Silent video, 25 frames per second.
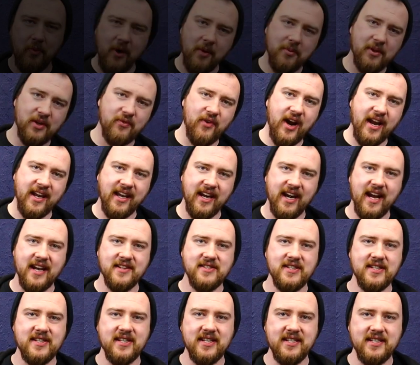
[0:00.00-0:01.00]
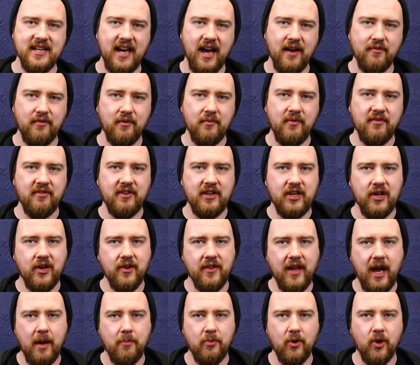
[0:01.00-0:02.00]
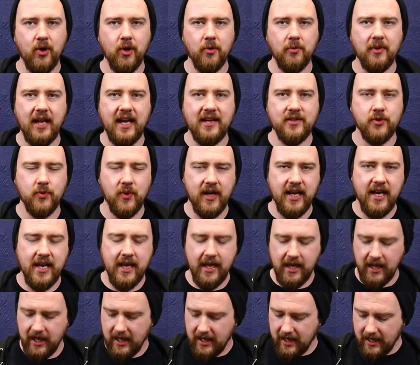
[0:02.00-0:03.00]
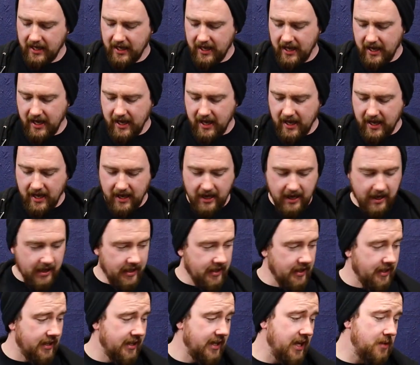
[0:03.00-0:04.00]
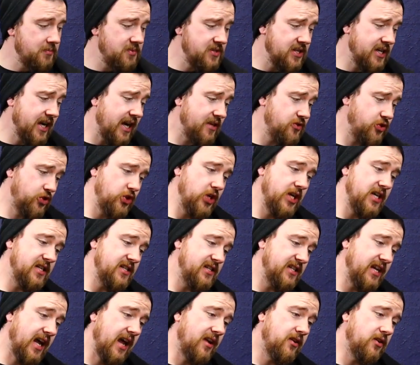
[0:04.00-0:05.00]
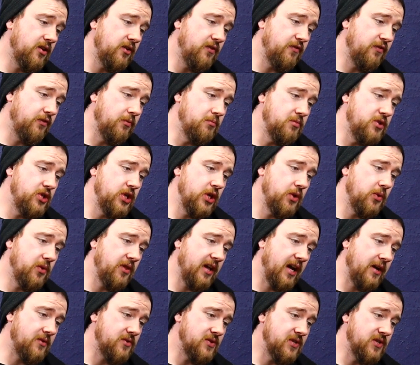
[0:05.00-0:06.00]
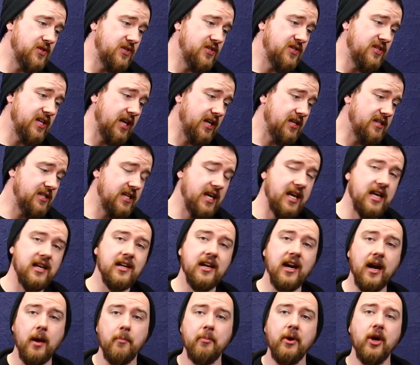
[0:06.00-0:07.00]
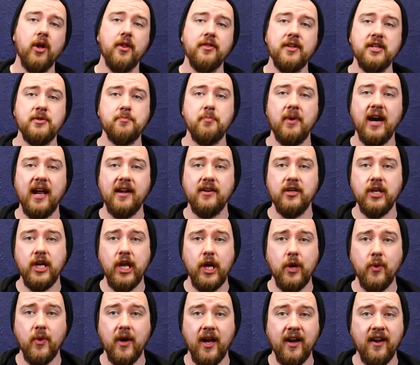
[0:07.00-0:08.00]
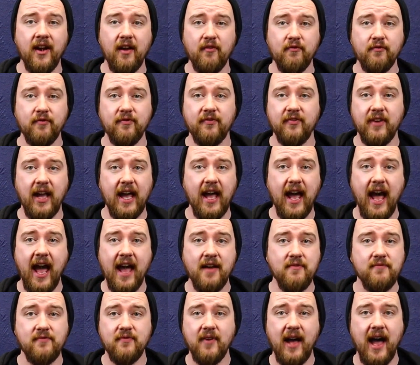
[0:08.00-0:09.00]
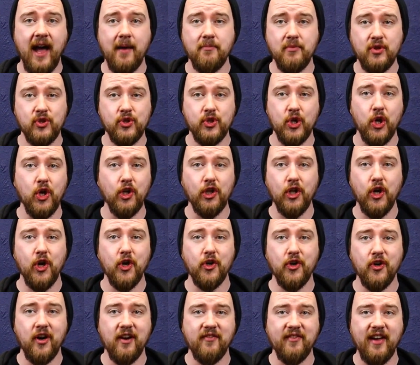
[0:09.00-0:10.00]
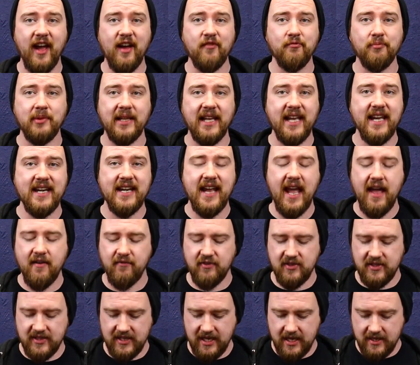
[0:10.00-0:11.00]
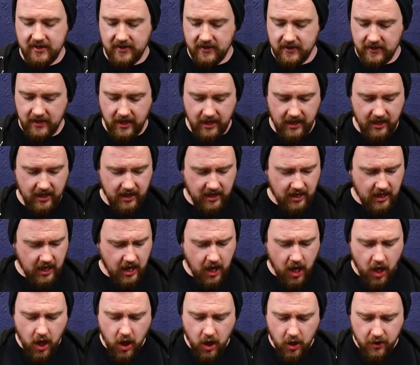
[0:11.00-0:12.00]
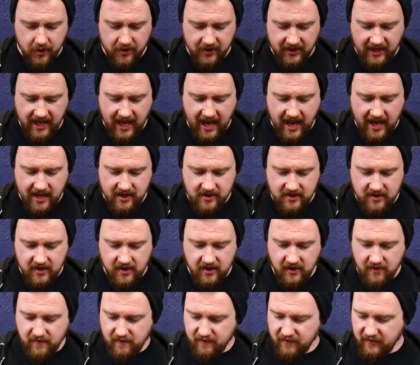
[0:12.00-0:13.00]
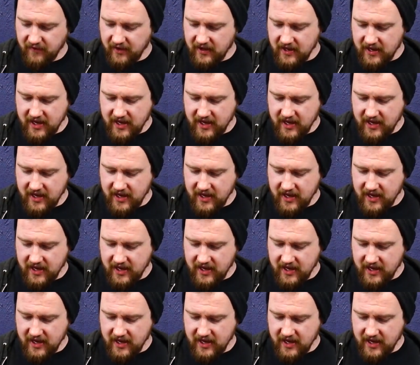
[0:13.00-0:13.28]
probably recognise this guitar from a video that I put up last week. Gibson Sg Standard from 2016. Now I bought this brand new, and I'm the sole owner of it. I've played it ever since. All the kind of